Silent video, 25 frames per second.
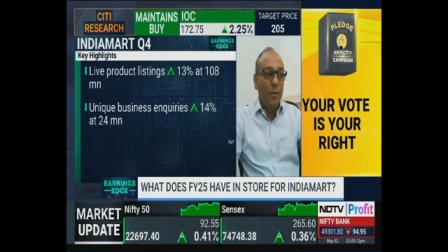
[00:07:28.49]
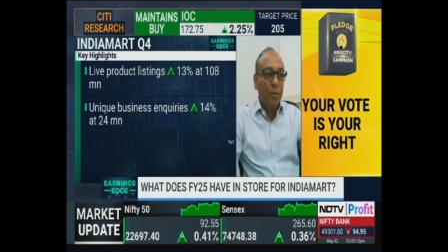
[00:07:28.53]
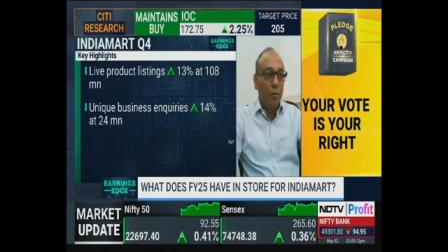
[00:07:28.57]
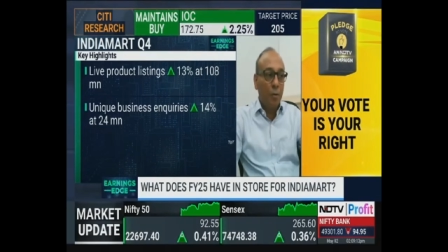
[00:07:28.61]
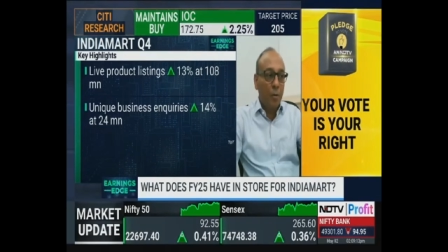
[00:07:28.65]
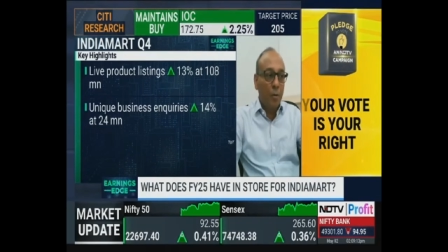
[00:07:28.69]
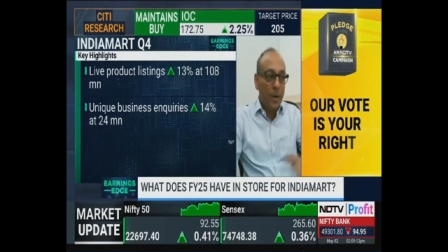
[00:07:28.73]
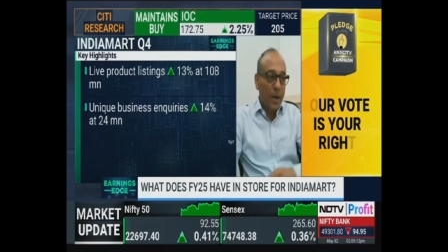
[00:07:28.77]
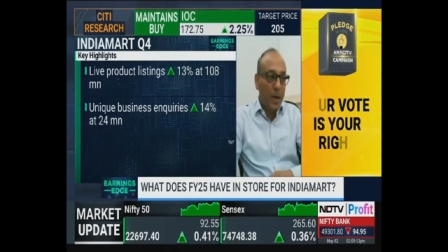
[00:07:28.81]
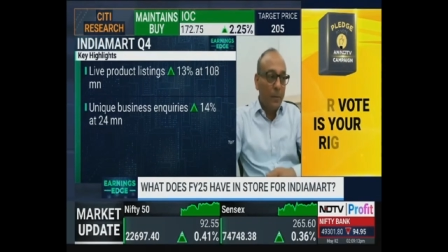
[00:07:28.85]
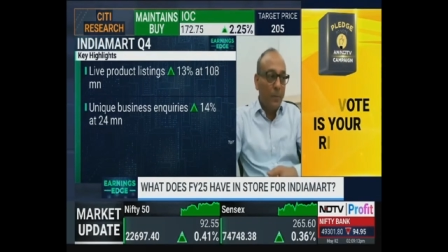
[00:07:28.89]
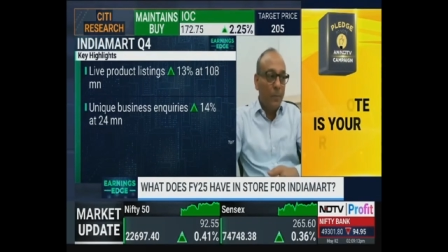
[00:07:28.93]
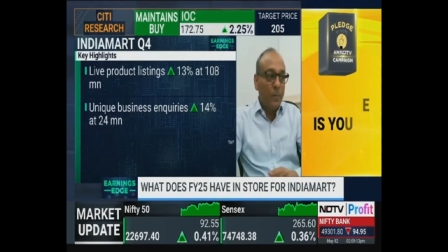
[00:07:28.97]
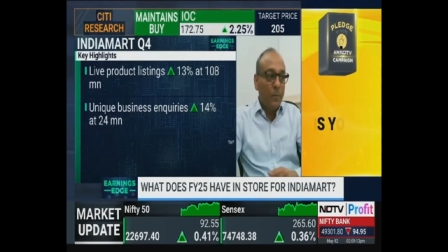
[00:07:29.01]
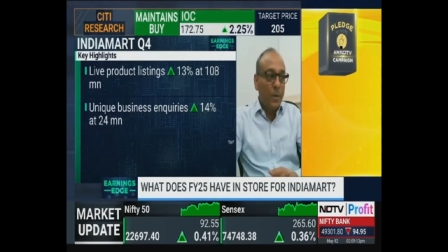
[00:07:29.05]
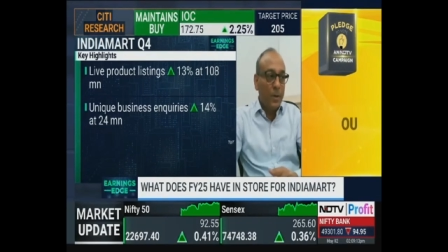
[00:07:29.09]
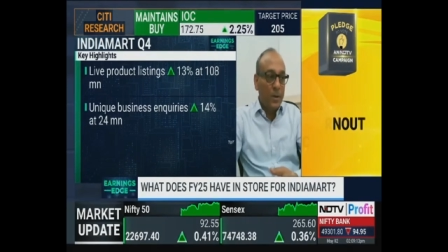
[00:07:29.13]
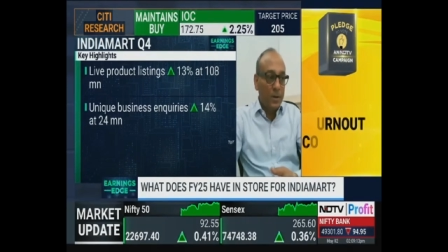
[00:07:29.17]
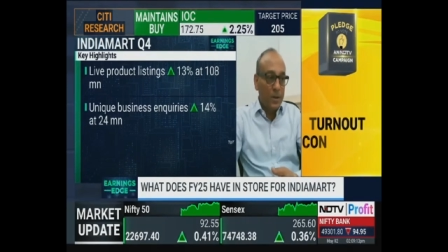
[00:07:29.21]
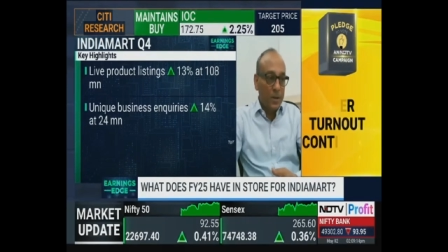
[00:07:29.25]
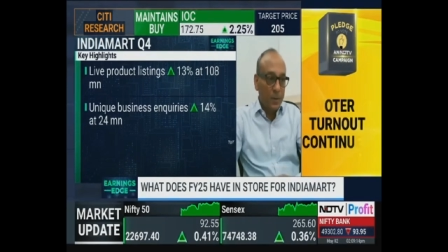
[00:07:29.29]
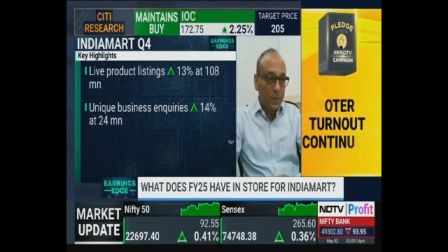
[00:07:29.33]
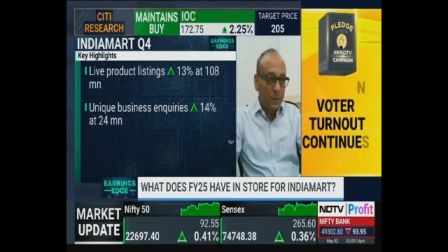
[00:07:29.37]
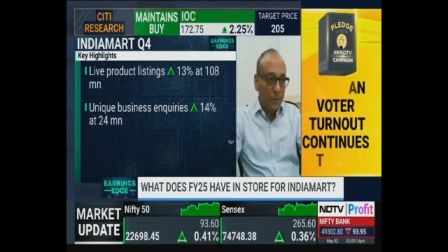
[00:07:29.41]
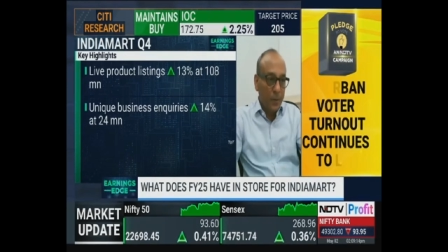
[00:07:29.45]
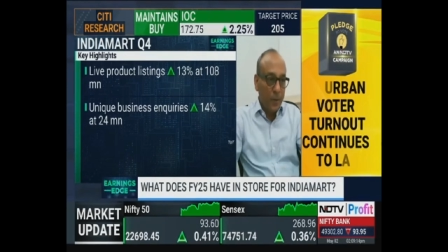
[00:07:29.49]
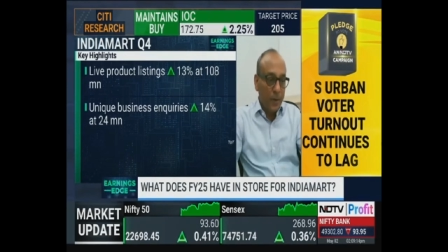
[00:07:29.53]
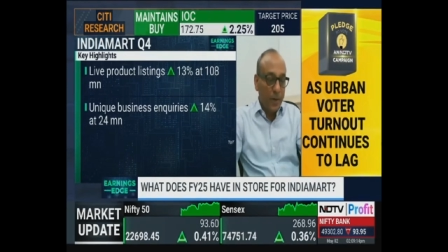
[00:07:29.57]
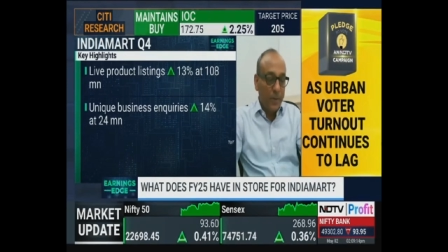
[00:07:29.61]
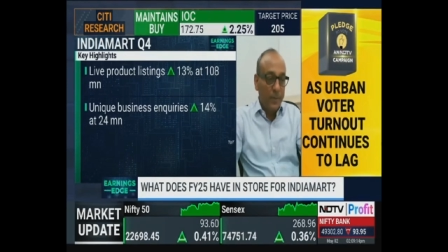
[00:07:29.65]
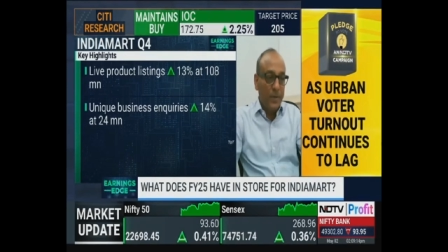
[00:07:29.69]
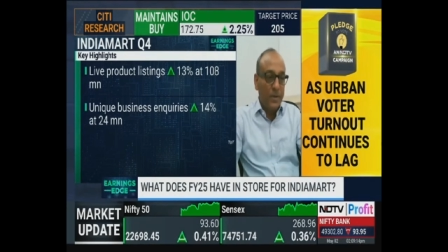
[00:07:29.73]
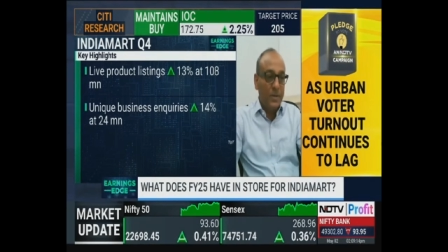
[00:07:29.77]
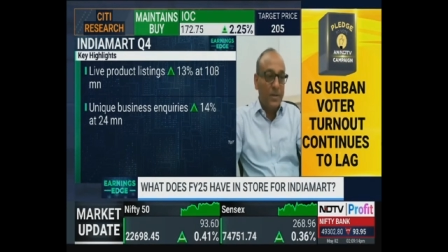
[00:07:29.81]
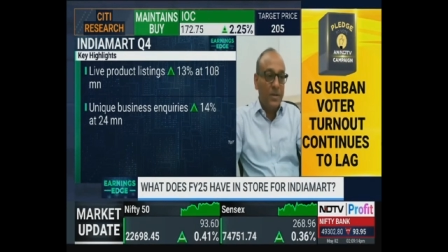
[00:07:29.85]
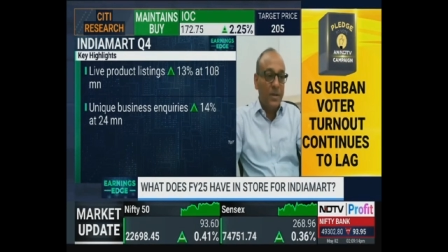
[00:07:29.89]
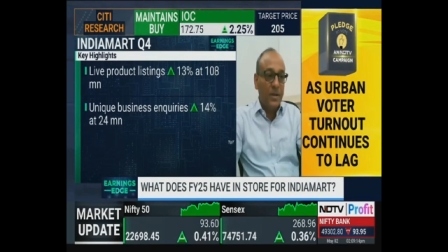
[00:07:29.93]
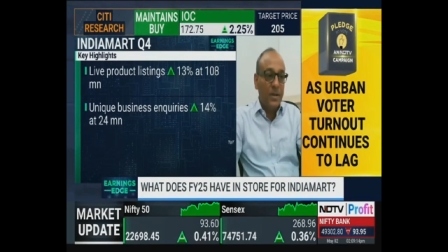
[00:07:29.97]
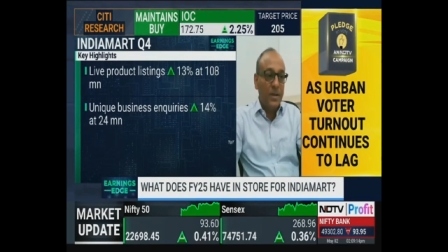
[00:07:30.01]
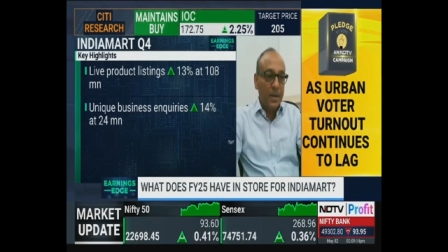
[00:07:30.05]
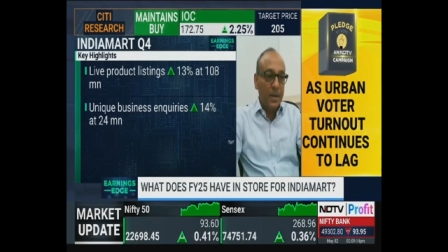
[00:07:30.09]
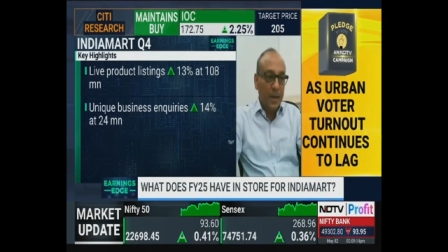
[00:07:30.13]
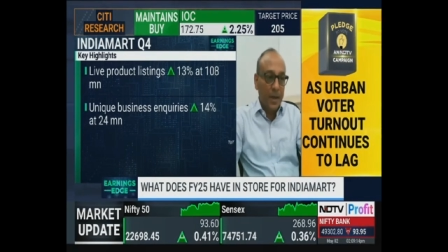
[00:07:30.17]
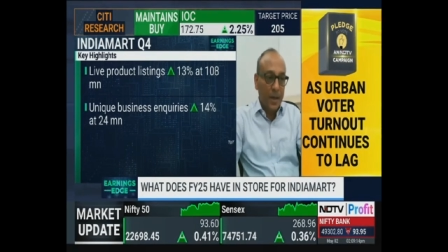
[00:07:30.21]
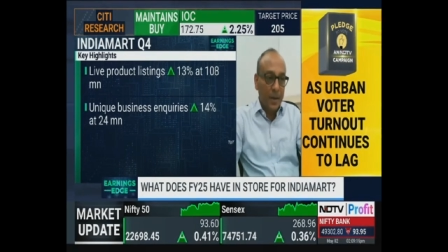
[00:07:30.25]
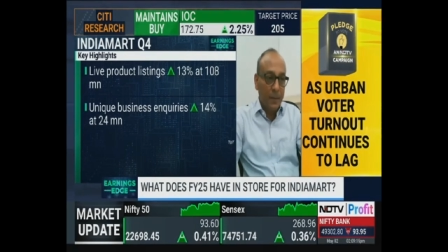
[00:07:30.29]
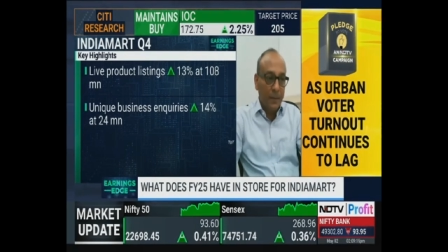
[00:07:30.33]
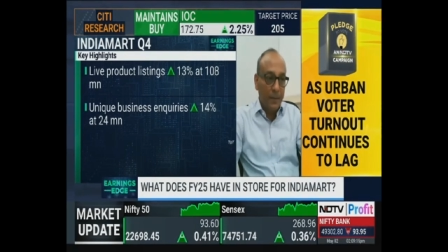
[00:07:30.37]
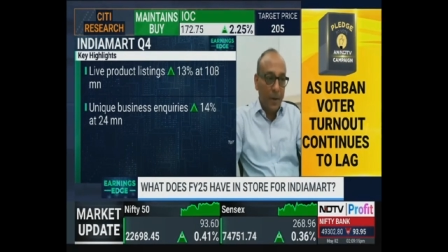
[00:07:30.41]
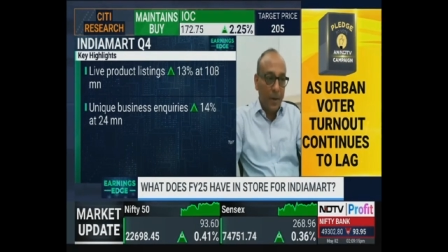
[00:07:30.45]
been growing upwards of
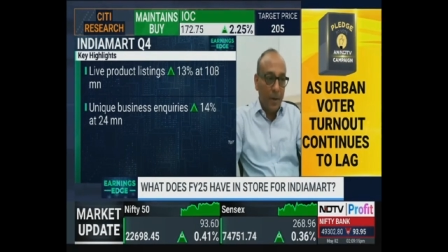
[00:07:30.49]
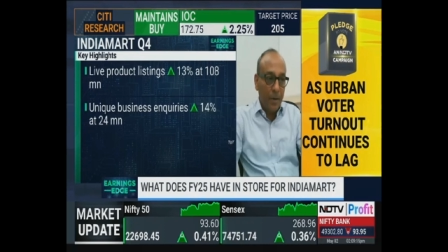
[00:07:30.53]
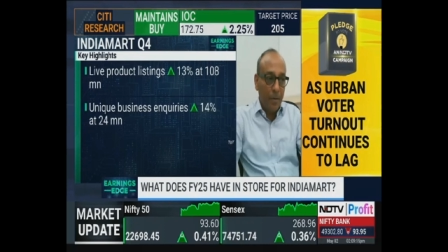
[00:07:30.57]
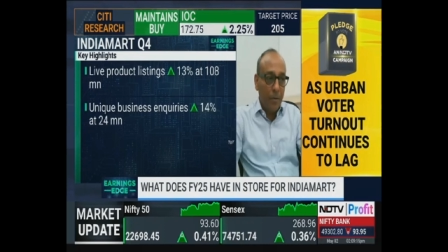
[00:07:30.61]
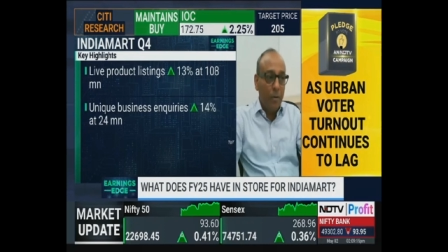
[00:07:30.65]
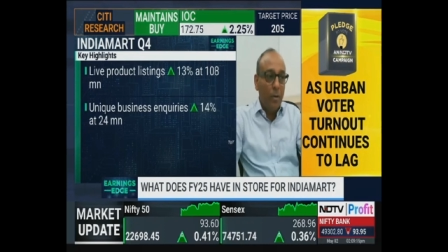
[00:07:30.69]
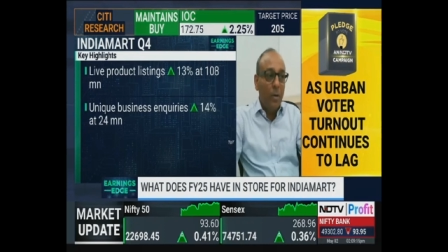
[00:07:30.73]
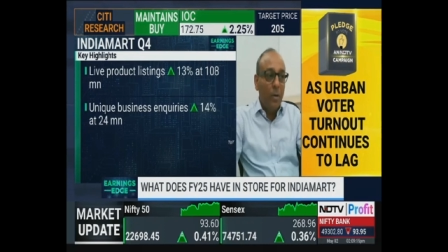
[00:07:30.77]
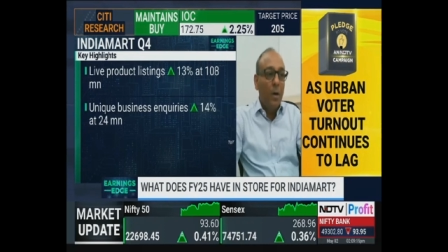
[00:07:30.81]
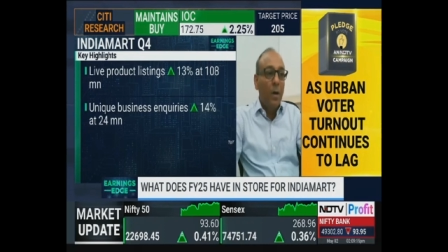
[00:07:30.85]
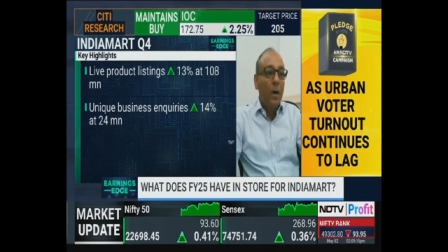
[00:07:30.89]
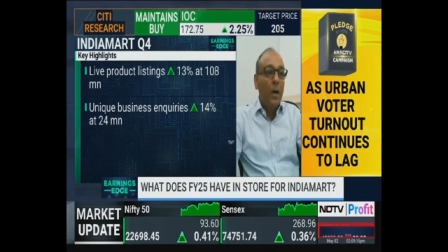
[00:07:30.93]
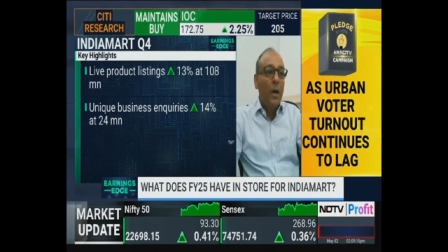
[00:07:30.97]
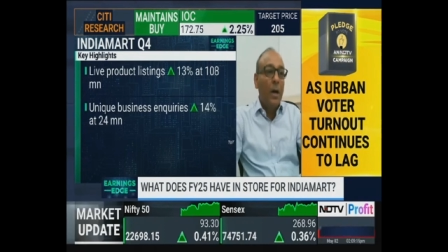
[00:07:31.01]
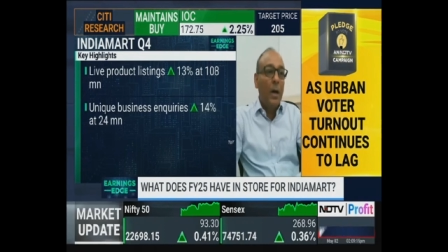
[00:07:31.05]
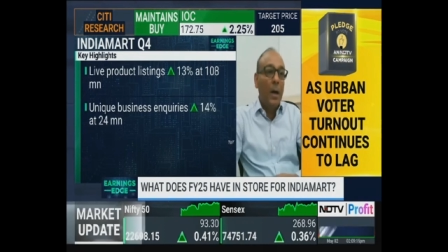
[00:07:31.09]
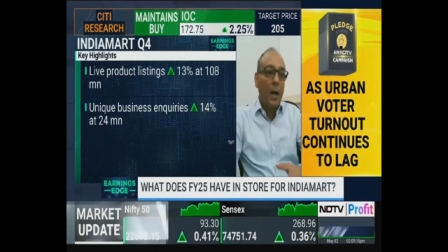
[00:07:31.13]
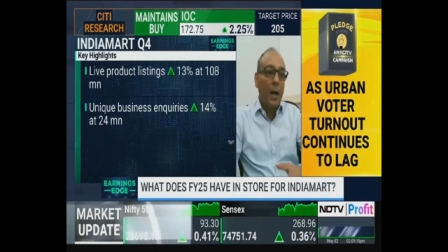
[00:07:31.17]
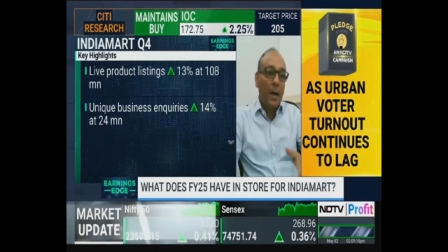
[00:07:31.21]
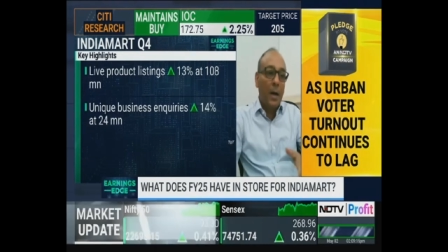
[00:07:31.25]
20% in revenue